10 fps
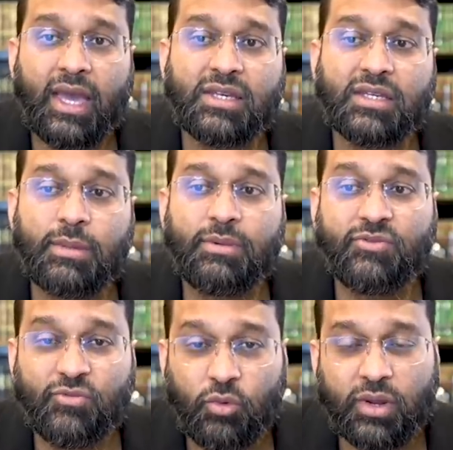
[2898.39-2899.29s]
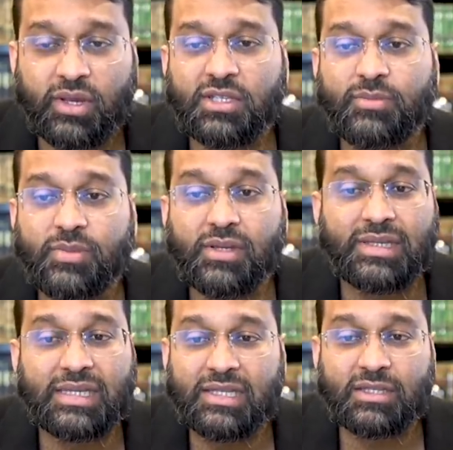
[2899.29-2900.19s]
And Ibn Furaq is
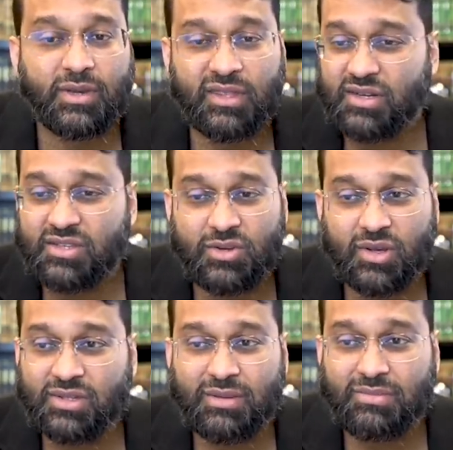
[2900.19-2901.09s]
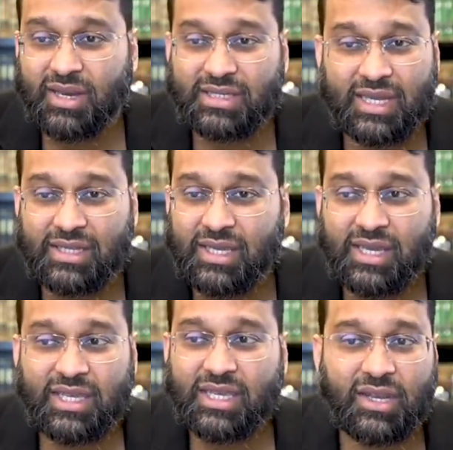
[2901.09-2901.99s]
building this madrasa not in Baghdad.
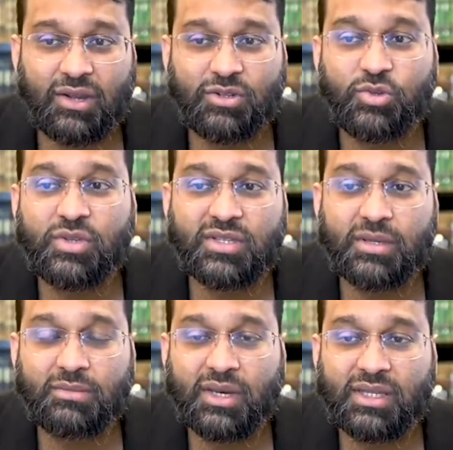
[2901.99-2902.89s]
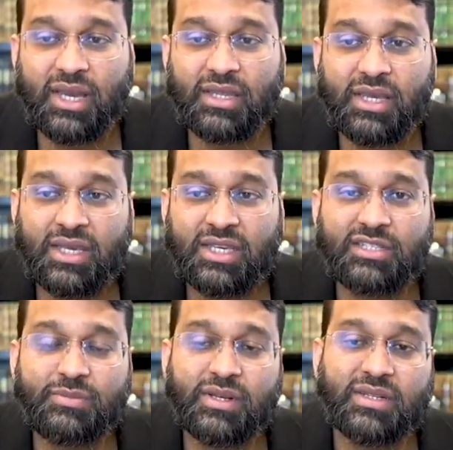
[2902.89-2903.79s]
He cannot do this in Baghdad.
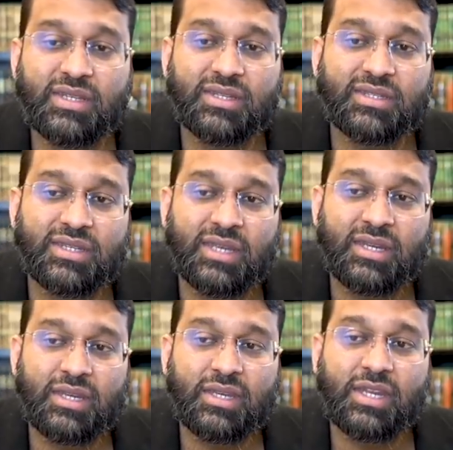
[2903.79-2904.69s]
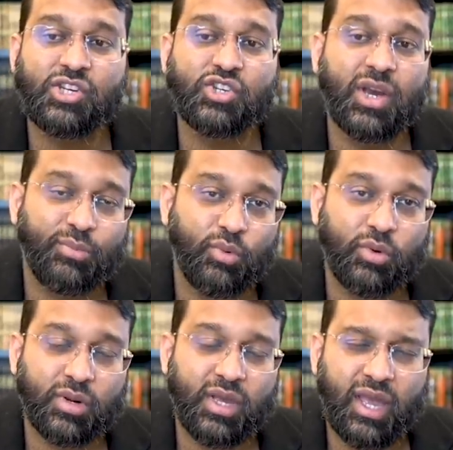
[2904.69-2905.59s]
He's building this in
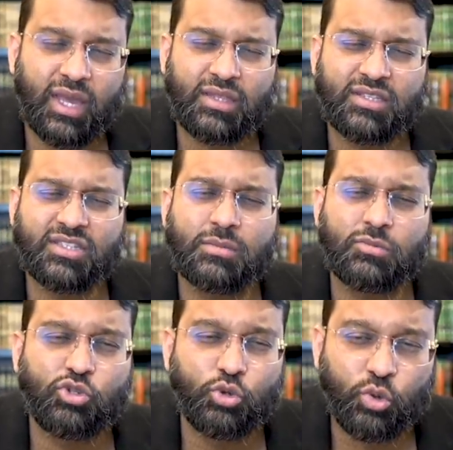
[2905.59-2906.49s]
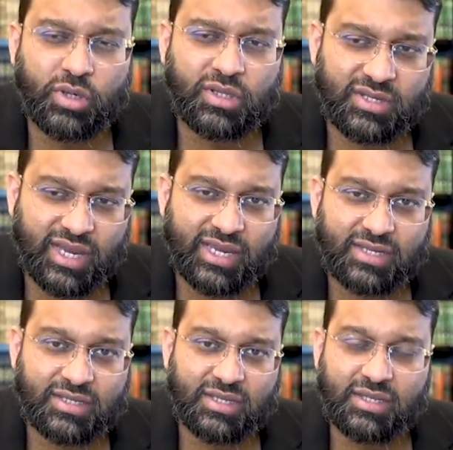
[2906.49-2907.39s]
Nishapur. And the Simjurid
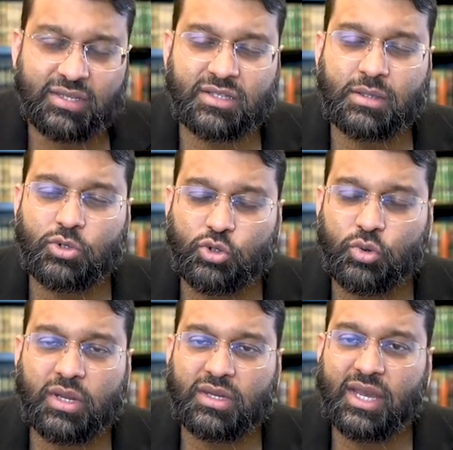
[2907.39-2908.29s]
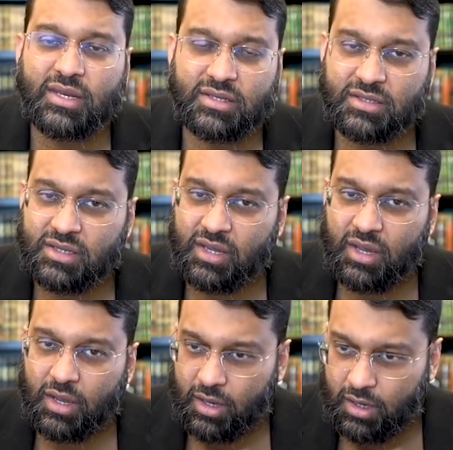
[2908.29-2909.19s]
dynasty, the Simjurid dynasty
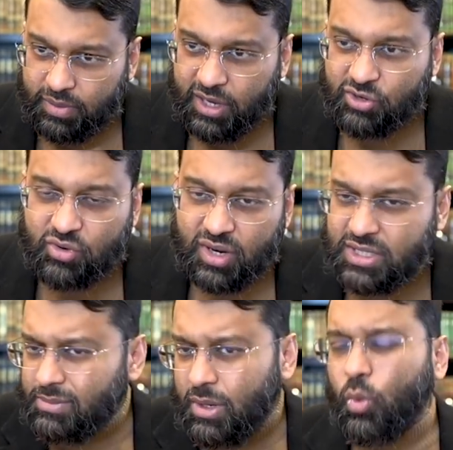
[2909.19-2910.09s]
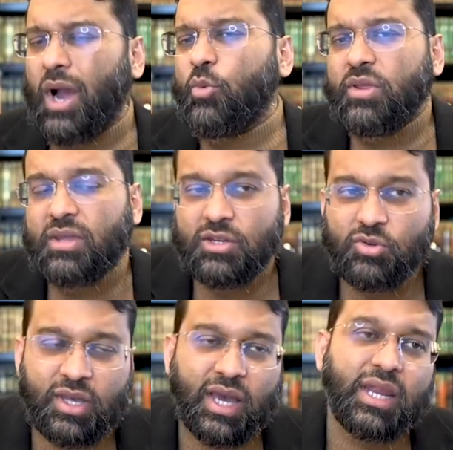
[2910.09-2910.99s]
uh, patronized him. Now, why would they
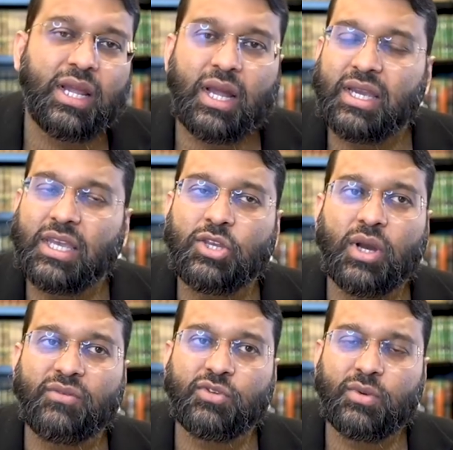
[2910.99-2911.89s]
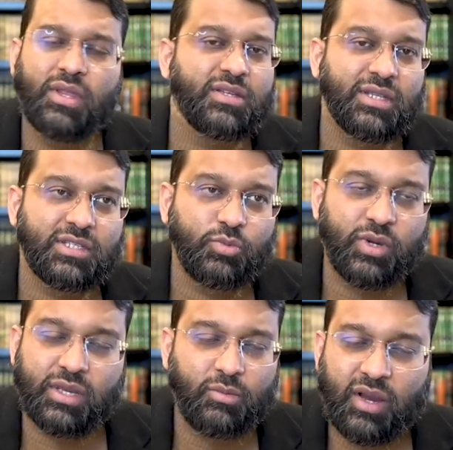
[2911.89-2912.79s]
do that? Again, you have to realize, let's,
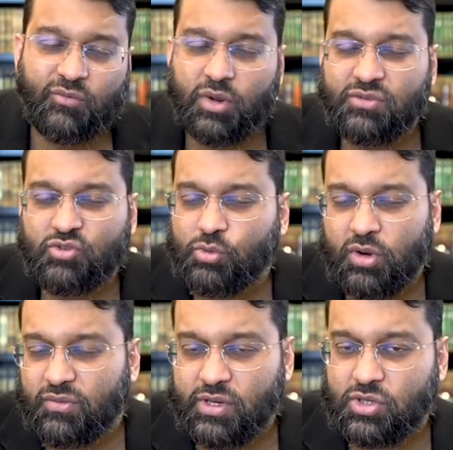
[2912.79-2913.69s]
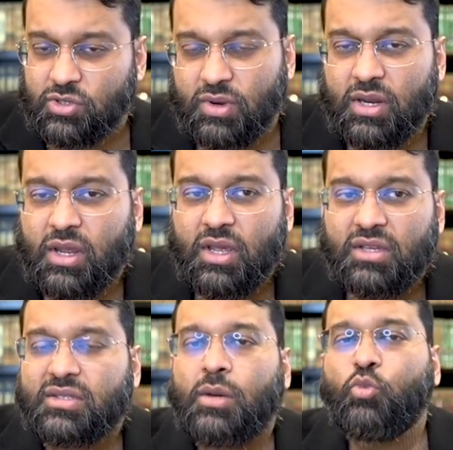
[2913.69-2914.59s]
we can have one of two motivations, right?
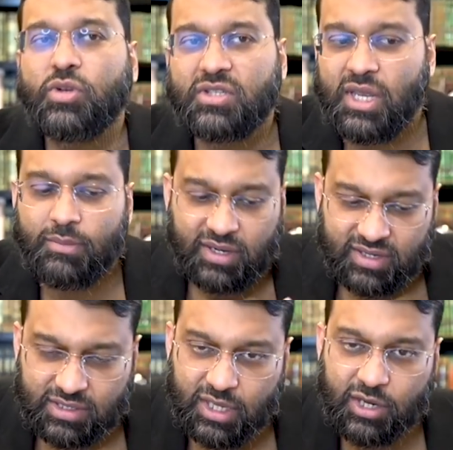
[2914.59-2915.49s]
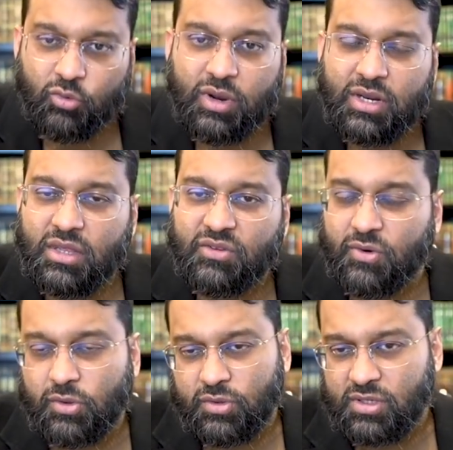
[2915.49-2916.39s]
Some would say because they agreed and they
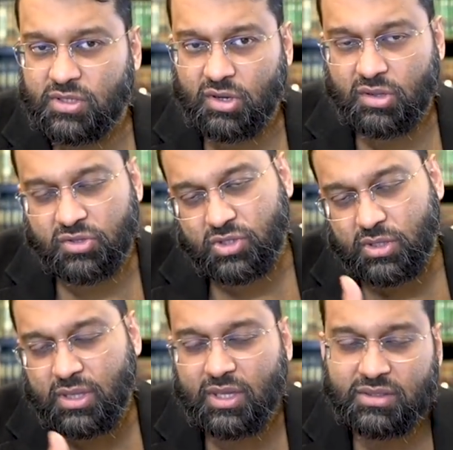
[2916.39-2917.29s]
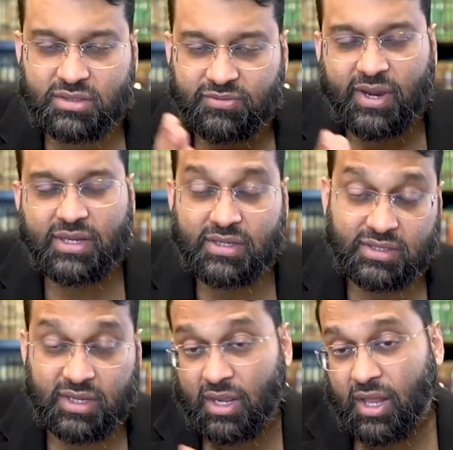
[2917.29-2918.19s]
followed his theology, and that's fine to
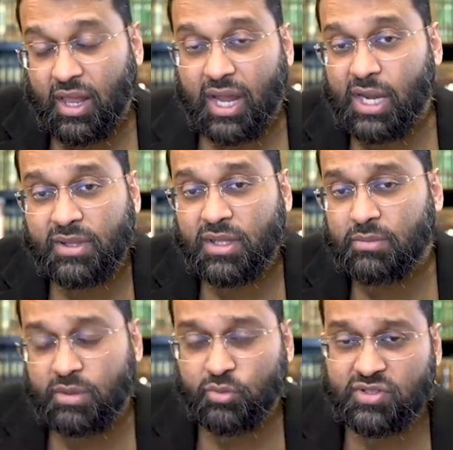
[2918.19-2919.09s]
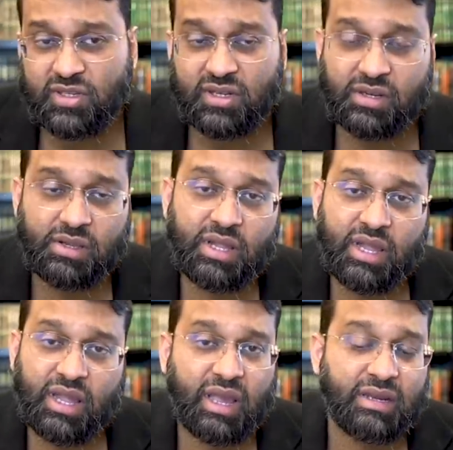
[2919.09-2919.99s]
say. I'm a little bit more cynical,
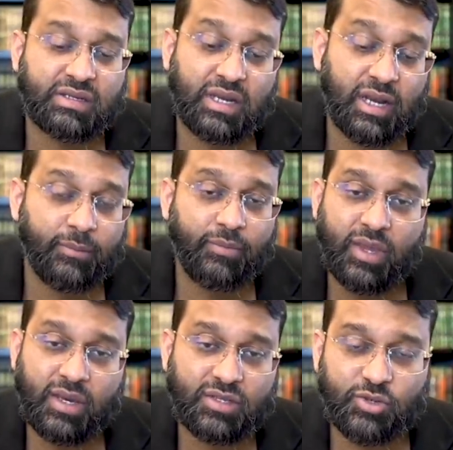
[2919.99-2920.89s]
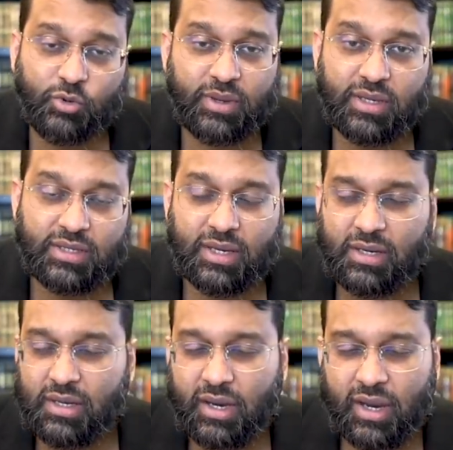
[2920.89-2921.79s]
and um, uh, so be it. And
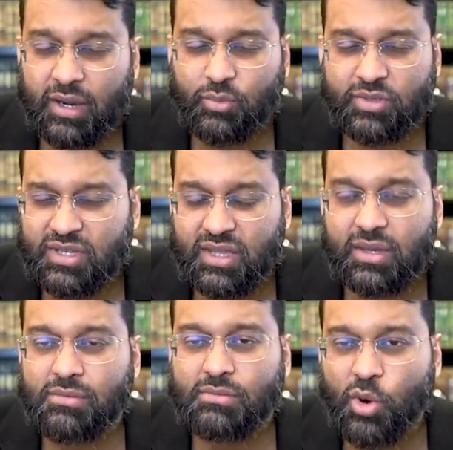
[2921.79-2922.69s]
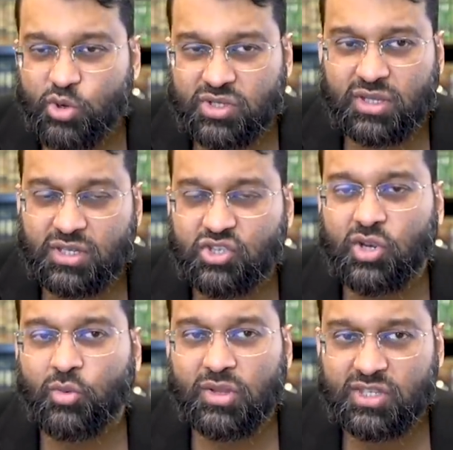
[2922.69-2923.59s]
I would say that mostly,
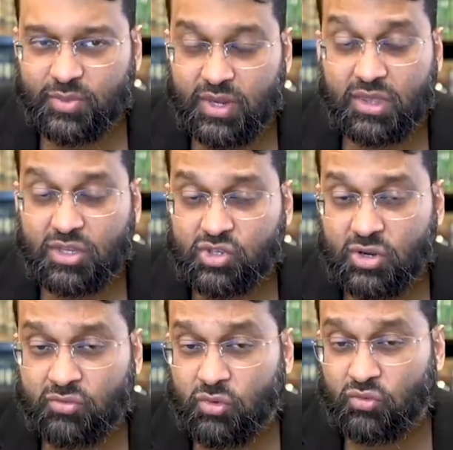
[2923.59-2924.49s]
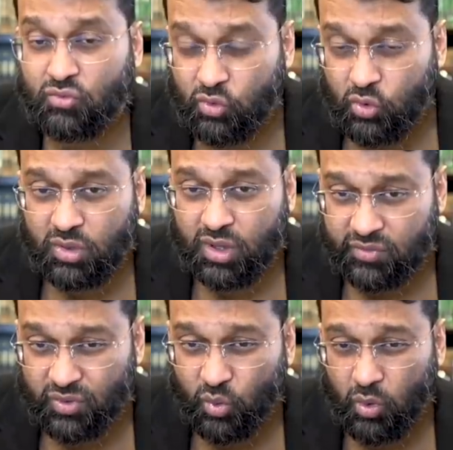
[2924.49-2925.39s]
generally speaking, the general rule
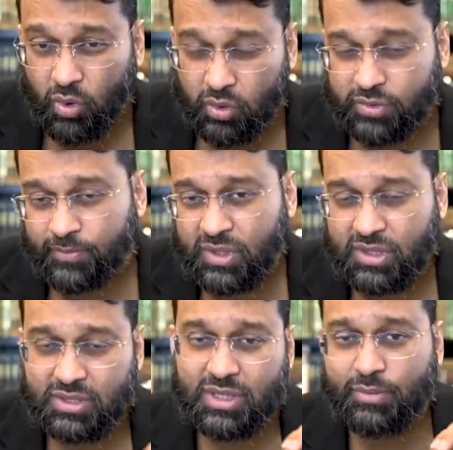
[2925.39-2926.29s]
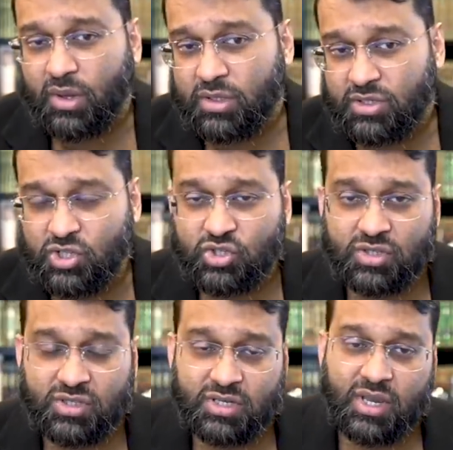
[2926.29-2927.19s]
of the world is that
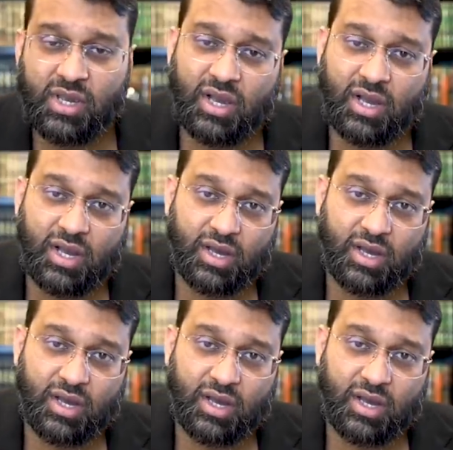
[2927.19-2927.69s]
politicians uh,